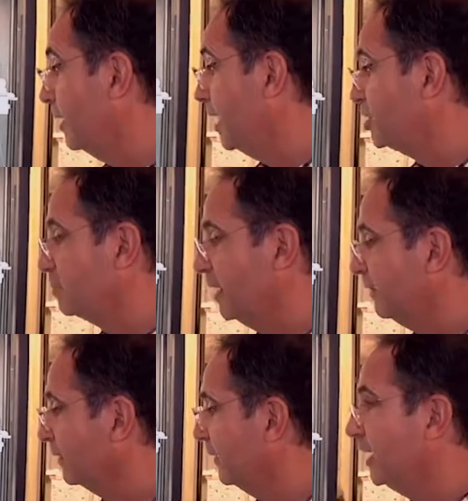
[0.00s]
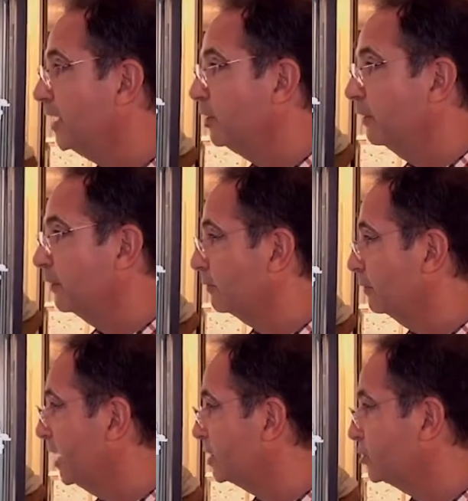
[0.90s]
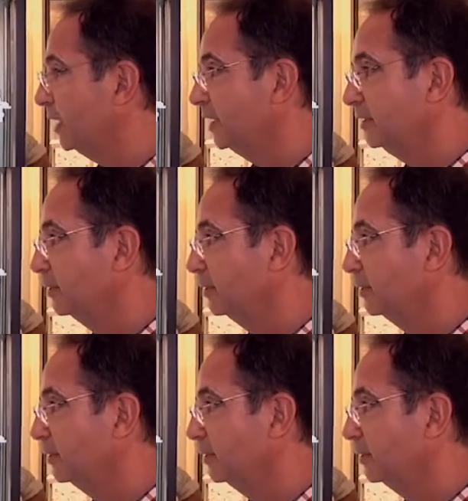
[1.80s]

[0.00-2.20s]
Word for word: much better oh. than any other azurite in